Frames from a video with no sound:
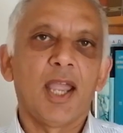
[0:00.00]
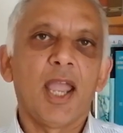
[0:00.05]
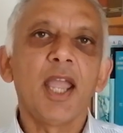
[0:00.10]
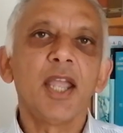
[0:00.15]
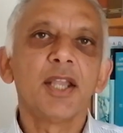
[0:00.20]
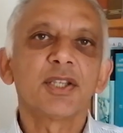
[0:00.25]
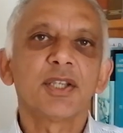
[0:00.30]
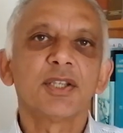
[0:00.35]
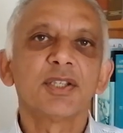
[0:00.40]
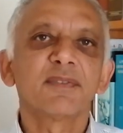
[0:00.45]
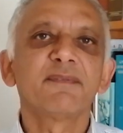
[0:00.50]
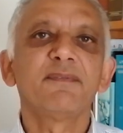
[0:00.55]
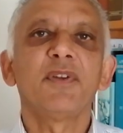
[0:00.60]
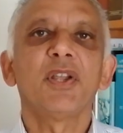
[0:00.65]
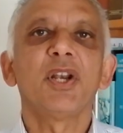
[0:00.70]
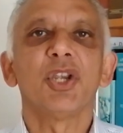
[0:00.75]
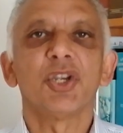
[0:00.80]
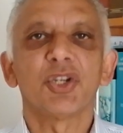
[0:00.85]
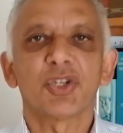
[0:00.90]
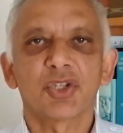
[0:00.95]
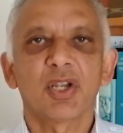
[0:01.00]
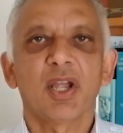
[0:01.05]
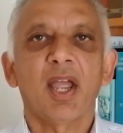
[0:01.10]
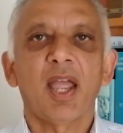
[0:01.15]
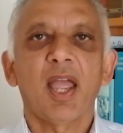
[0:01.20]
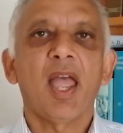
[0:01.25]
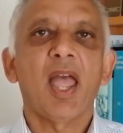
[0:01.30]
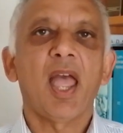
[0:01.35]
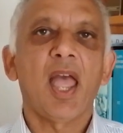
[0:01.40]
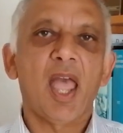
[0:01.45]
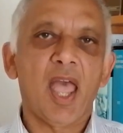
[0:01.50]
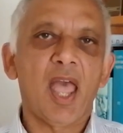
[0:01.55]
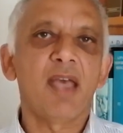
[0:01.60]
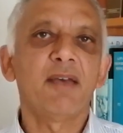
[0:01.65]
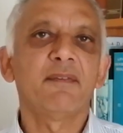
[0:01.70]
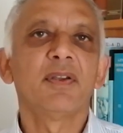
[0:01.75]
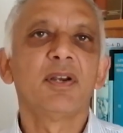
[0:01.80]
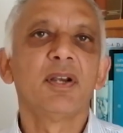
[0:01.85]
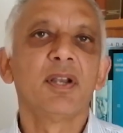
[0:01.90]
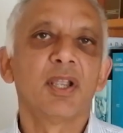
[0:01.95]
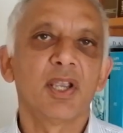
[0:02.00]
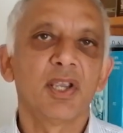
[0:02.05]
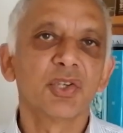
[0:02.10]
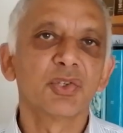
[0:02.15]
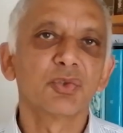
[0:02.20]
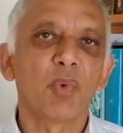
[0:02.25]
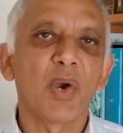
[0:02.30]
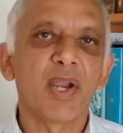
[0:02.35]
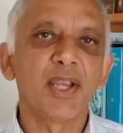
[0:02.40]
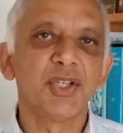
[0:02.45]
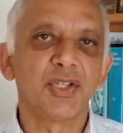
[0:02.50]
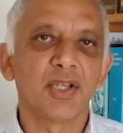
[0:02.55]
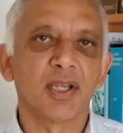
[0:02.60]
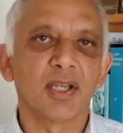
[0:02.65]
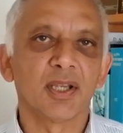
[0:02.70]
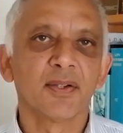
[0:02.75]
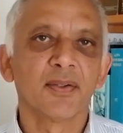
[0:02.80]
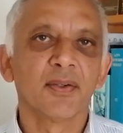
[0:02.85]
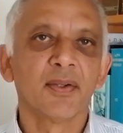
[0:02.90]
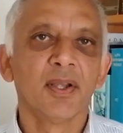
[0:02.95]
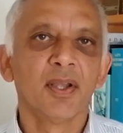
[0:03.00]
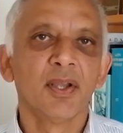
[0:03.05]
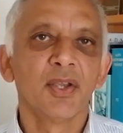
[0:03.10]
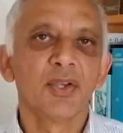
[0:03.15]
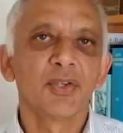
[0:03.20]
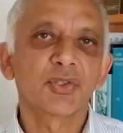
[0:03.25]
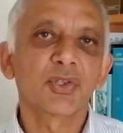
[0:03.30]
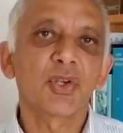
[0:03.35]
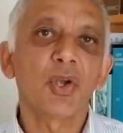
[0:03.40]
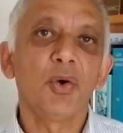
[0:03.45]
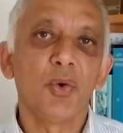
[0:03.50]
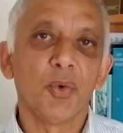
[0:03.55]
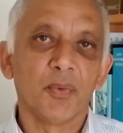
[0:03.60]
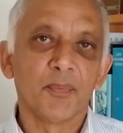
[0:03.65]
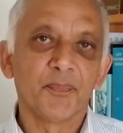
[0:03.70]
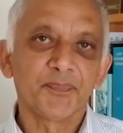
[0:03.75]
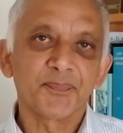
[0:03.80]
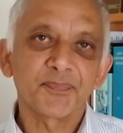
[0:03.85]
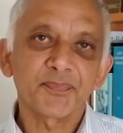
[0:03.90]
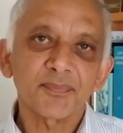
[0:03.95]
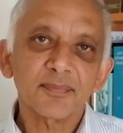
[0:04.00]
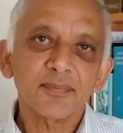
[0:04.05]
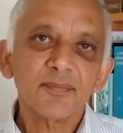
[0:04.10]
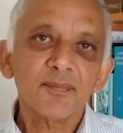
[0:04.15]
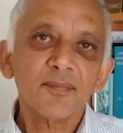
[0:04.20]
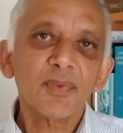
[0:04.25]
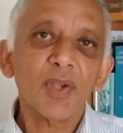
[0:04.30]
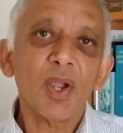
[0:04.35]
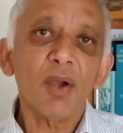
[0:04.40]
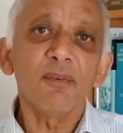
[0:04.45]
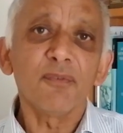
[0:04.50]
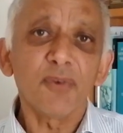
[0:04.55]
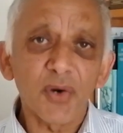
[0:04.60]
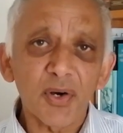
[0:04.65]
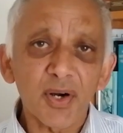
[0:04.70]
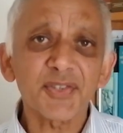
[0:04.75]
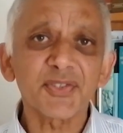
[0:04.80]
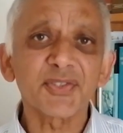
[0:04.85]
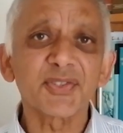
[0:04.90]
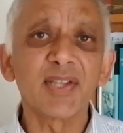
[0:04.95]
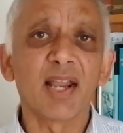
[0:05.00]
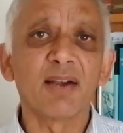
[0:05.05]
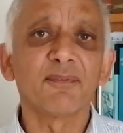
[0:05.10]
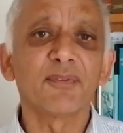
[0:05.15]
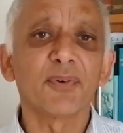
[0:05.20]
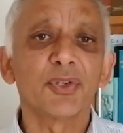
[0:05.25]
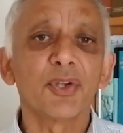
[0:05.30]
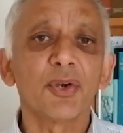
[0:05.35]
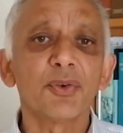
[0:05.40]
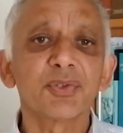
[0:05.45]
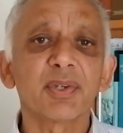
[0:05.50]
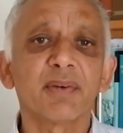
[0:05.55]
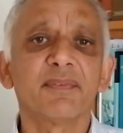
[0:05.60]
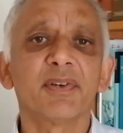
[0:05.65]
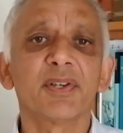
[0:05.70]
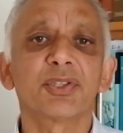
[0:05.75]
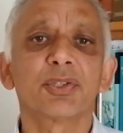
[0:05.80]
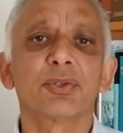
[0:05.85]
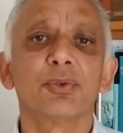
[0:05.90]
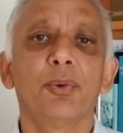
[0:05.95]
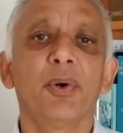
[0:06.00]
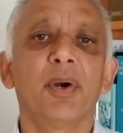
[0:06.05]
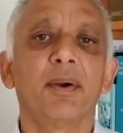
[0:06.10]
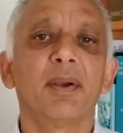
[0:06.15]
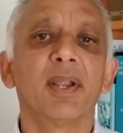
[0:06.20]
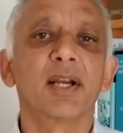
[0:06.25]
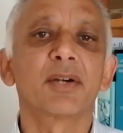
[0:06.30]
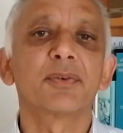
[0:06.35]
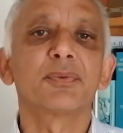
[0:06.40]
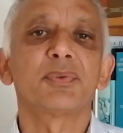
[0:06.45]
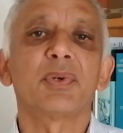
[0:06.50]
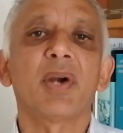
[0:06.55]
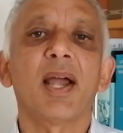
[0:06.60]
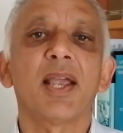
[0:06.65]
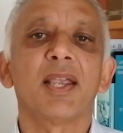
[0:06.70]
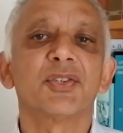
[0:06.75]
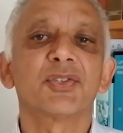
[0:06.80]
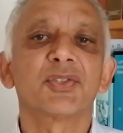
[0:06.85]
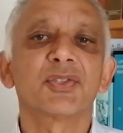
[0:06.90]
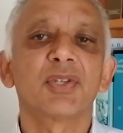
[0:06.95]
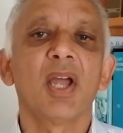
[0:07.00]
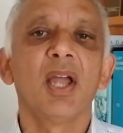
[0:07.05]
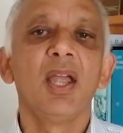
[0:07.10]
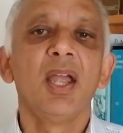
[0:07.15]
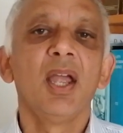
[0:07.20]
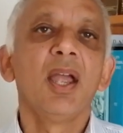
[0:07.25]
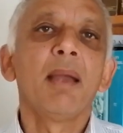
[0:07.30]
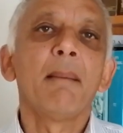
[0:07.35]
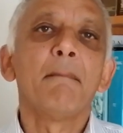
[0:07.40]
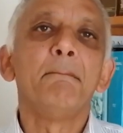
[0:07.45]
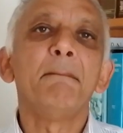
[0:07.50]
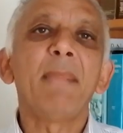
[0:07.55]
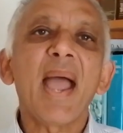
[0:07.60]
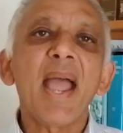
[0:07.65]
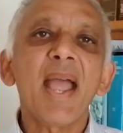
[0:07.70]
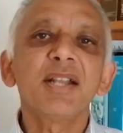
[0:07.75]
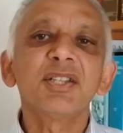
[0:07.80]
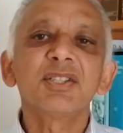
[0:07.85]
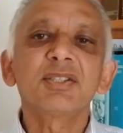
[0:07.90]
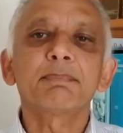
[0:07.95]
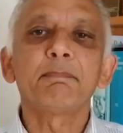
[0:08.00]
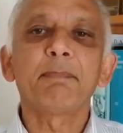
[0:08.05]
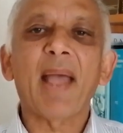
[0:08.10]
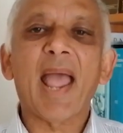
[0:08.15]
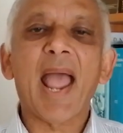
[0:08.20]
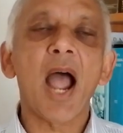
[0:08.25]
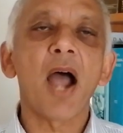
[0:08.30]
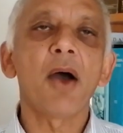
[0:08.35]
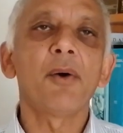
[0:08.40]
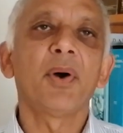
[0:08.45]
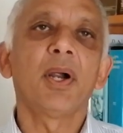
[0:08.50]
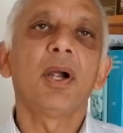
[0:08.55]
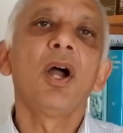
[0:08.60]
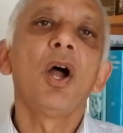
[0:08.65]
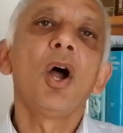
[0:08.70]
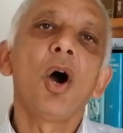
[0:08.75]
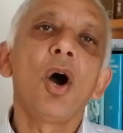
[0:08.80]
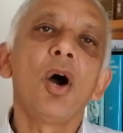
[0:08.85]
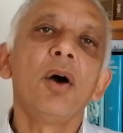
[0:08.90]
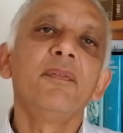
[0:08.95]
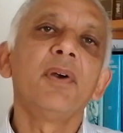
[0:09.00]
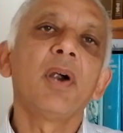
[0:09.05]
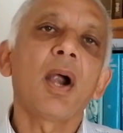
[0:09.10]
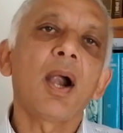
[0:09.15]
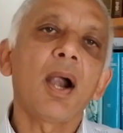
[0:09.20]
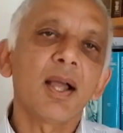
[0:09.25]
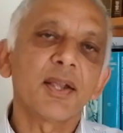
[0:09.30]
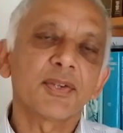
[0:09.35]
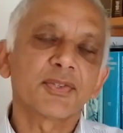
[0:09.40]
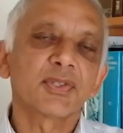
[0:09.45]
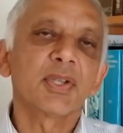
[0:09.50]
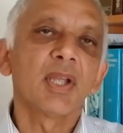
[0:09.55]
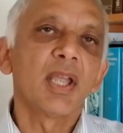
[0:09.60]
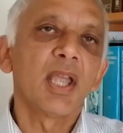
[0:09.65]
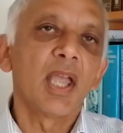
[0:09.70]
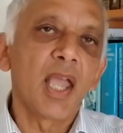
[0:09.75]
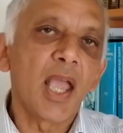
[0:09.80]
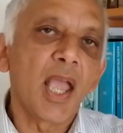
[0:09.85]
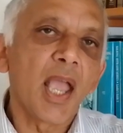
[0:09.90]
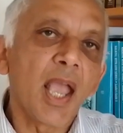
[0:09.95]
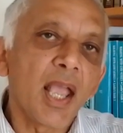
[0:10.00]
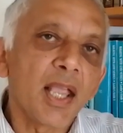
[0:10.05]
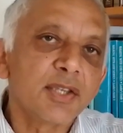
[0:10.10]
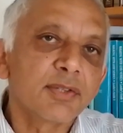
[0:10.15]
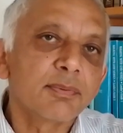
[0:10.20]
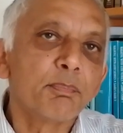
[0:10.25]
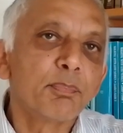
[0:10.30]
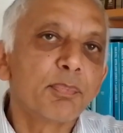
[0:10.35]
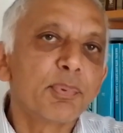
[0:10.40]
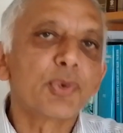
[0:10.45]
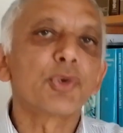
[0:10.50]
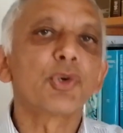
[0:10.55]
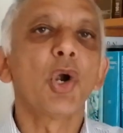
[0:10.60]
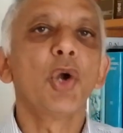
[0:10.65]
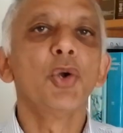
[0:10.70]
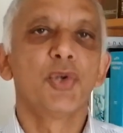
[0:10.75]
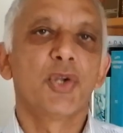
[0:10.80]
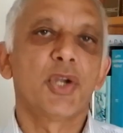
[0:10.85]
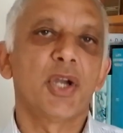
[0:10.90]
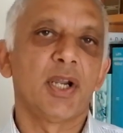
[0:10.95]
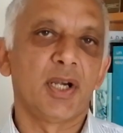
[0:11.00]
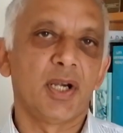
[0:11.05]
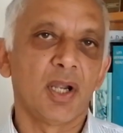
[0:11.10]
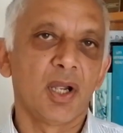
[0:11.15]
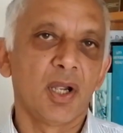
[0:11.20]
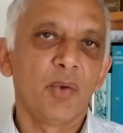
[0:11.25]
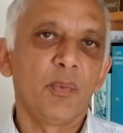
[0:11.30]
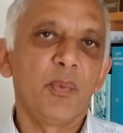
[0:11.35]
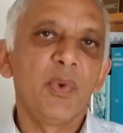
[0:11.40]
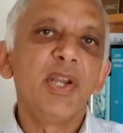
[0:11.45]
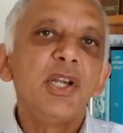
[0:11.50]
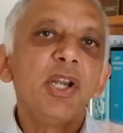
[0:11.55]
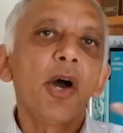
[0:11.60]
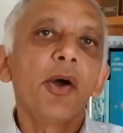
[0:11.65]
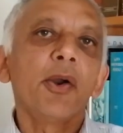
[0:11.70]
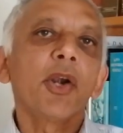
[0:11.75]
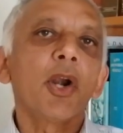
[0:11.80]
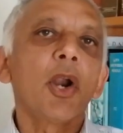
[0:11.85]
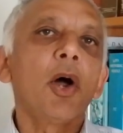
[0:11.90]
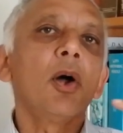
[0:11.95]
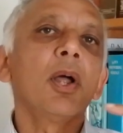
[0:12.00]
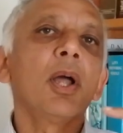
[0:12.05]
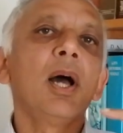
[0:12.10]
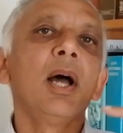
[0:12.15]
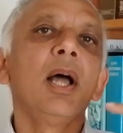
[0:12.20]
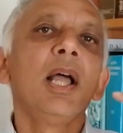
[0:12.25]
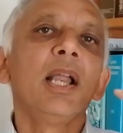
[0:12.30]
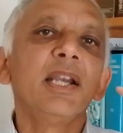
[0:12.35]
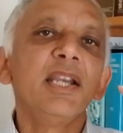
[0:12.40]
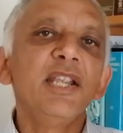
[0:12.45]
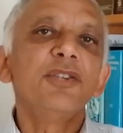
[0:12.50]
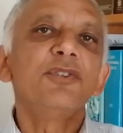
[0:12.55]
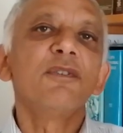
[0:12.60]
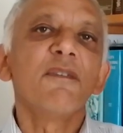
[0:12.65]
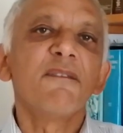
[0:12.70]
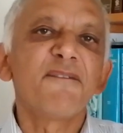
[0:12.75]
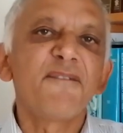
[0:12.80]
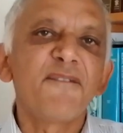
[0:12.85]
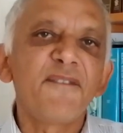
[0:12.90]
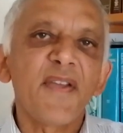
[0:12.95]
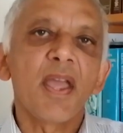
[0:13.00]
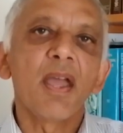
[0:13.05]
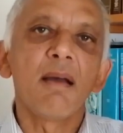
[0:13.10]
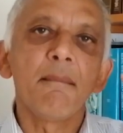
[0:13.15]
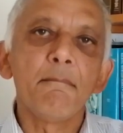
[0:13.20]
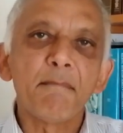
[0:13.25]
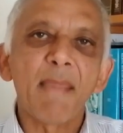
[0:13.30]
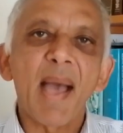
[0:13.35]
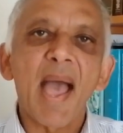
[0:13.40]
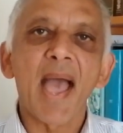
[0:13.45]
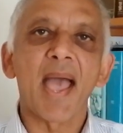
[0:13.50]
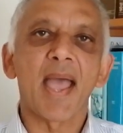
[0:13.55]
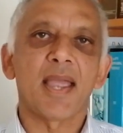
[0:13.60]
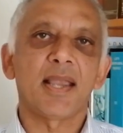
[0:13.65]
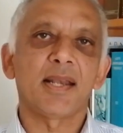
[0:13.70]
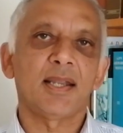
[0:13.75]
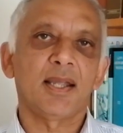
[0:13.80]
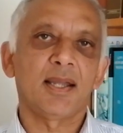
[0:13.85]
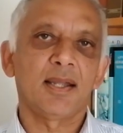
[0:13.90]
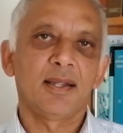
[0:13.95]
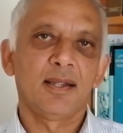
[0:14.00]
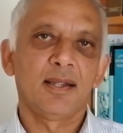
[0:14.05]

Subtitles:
It is finished. Heaven is waiting. So for us then, for those of us who are in Christ, man's power over us is broken. We no longer need to fear man.